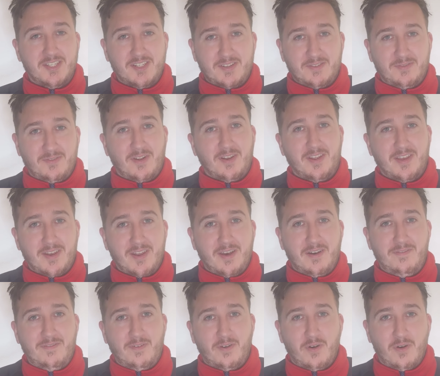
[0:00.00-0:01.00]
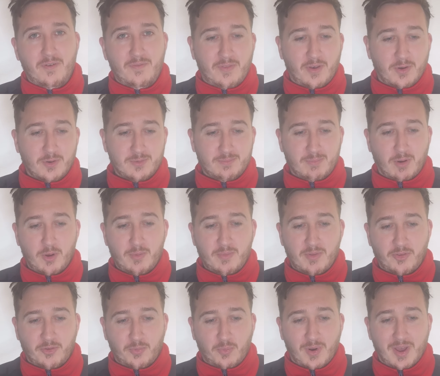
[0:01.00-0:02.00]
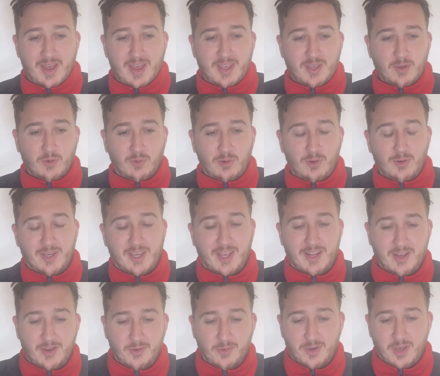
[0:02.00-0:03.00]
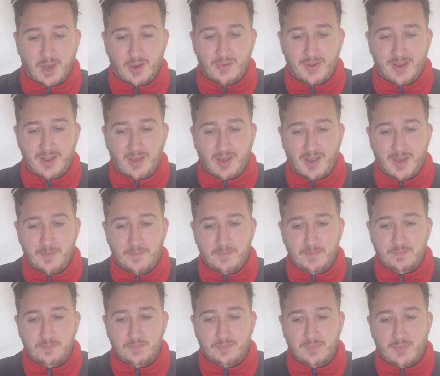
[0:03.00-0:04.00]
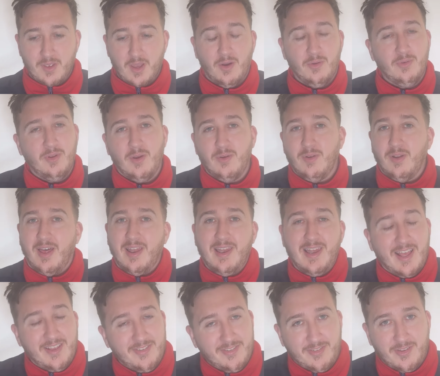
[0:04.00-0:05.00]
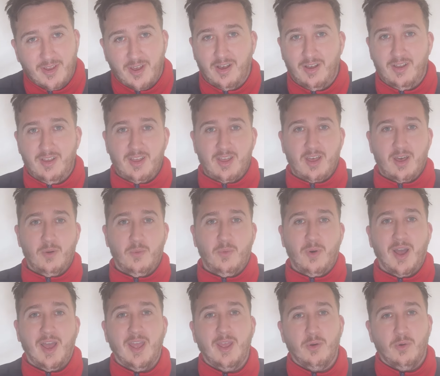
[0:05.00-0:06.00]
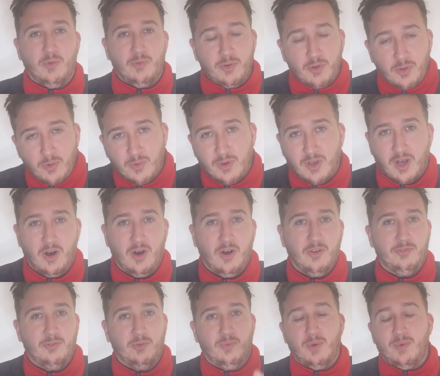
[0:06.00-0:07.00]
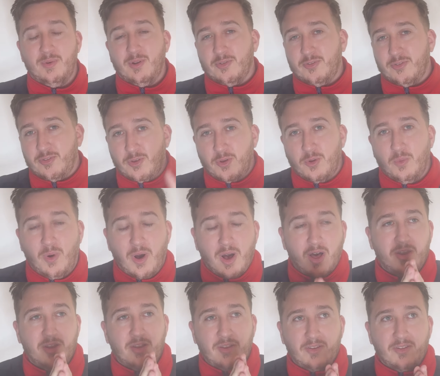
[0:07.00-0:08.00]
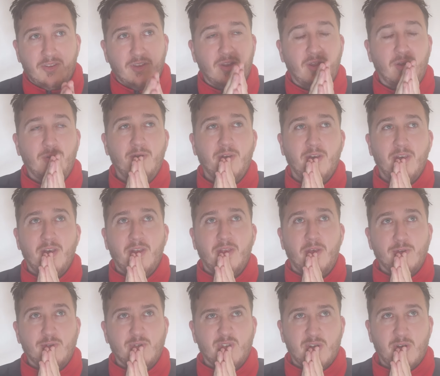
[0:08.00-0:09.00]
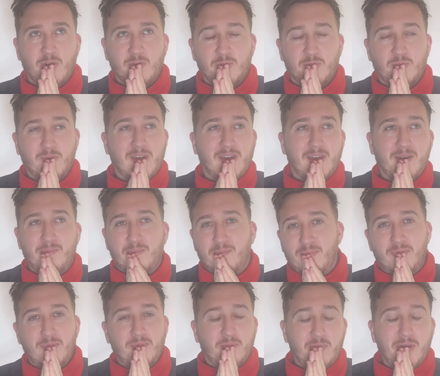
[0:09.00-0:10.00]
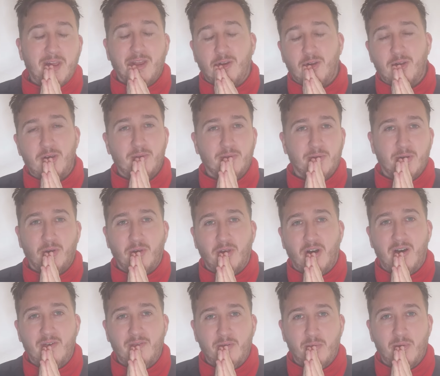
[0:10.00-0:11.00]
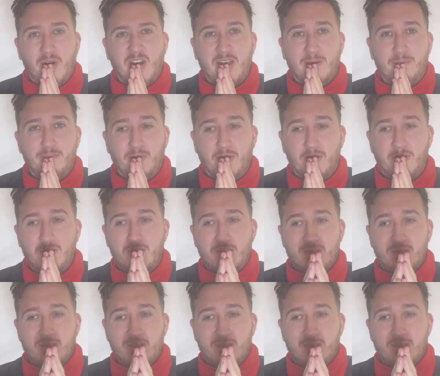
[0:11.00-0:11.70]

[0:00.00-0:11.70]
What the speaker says: funny enough, of those moments where you're looking and you're going like Leicester away or Newcastle where we lost 2-1. And, those results where it could have gone either way. But